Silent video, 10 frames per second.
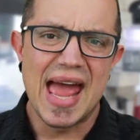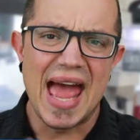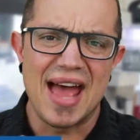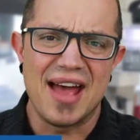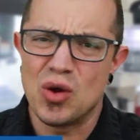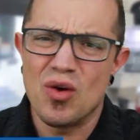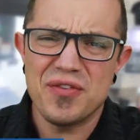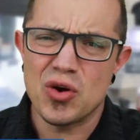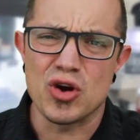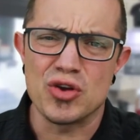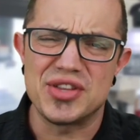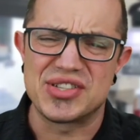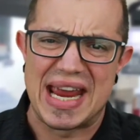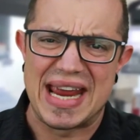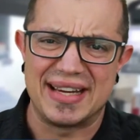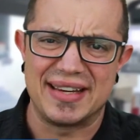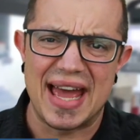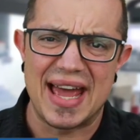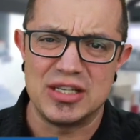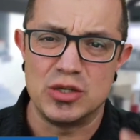Have you ever heard the saying
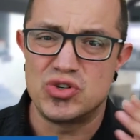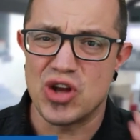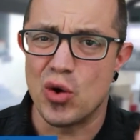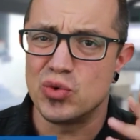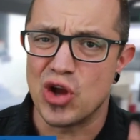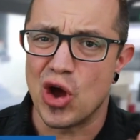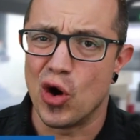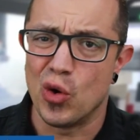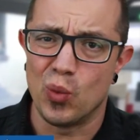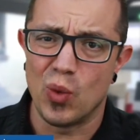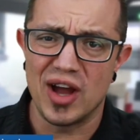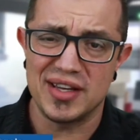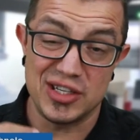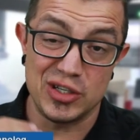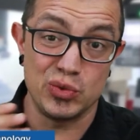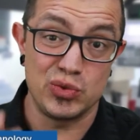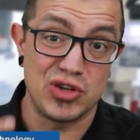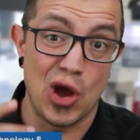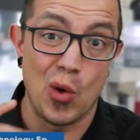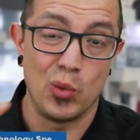that you don't know what you
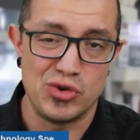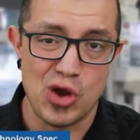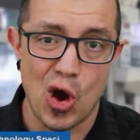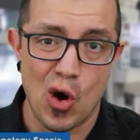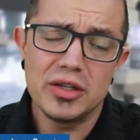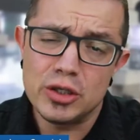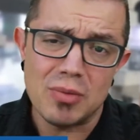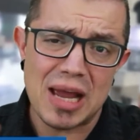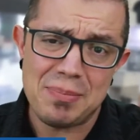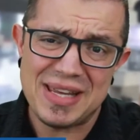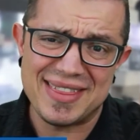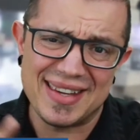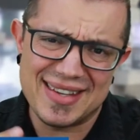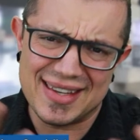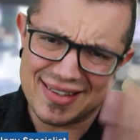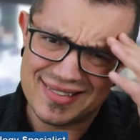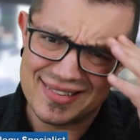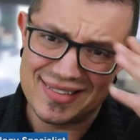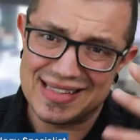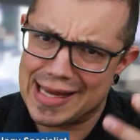don't know? You might be thinking,
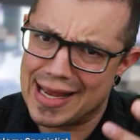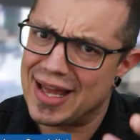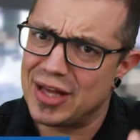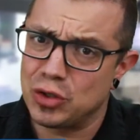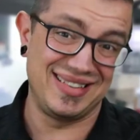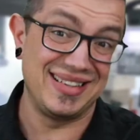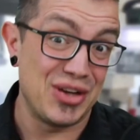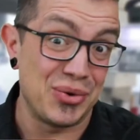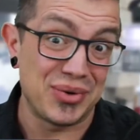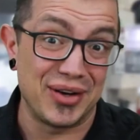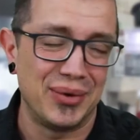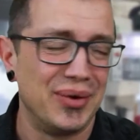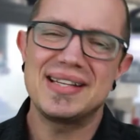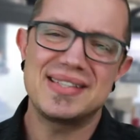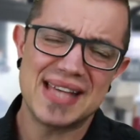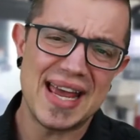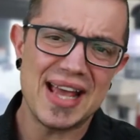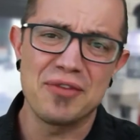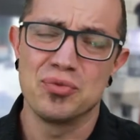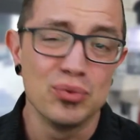yeah, no doubt. It's a
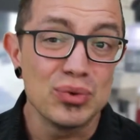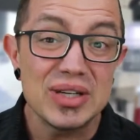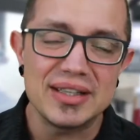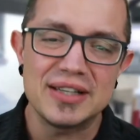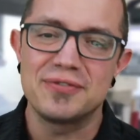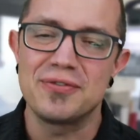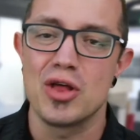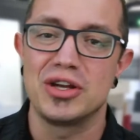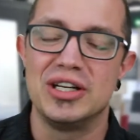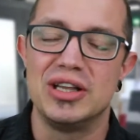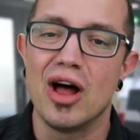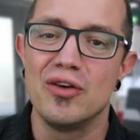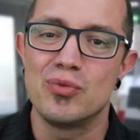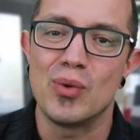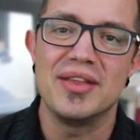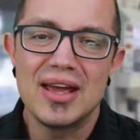saying I've really fallen in love with.